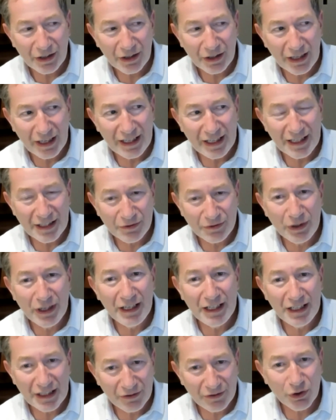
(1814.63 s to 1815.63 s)
it is
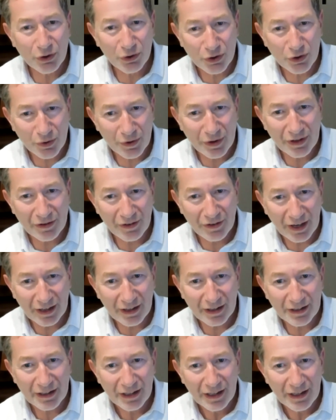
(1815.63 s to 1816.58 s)
really difficult to innovate.